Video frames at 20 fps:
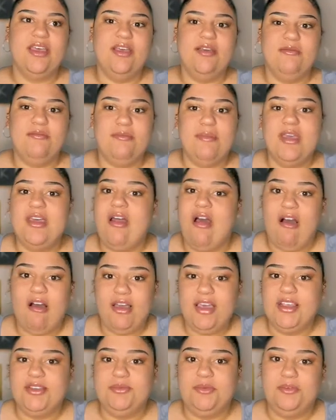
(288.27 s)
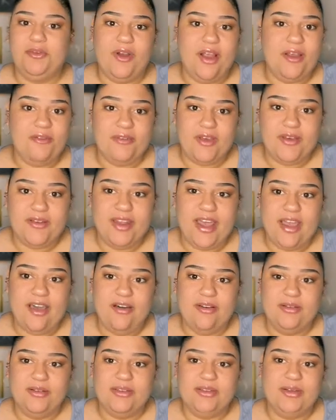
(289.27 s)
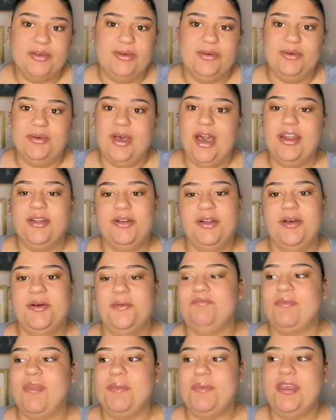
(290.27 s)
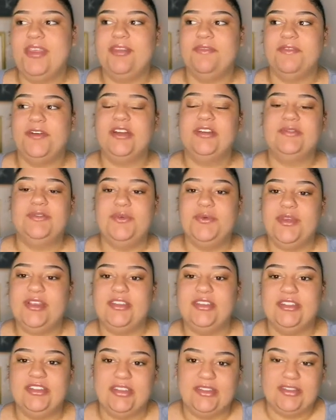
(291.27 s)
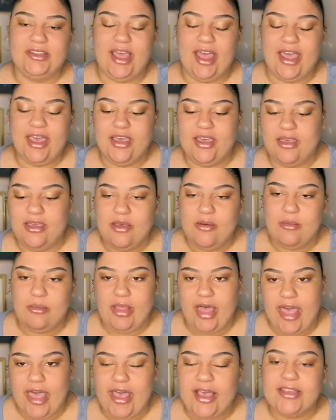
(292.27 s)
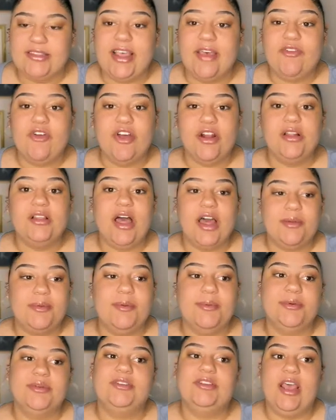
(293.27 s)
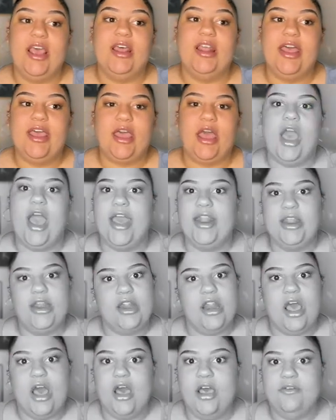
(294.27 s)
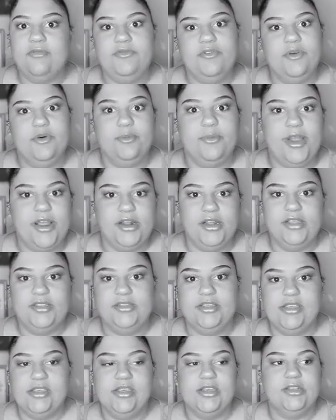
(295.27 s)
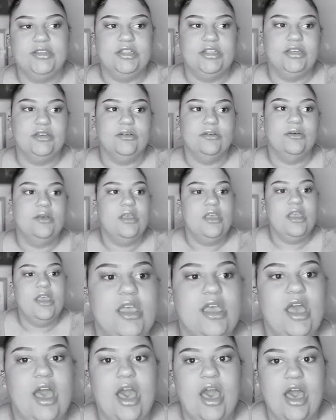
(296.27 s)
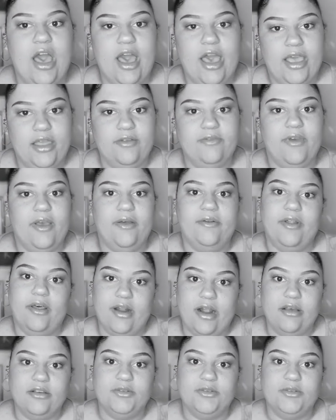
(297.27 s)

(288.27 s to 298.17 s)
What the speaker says: mid-August before I found out. So I don't know, maybe the first few weeks is just like bleh, because I've heard a lot of people say like I did not feel pregnancy until I found out I was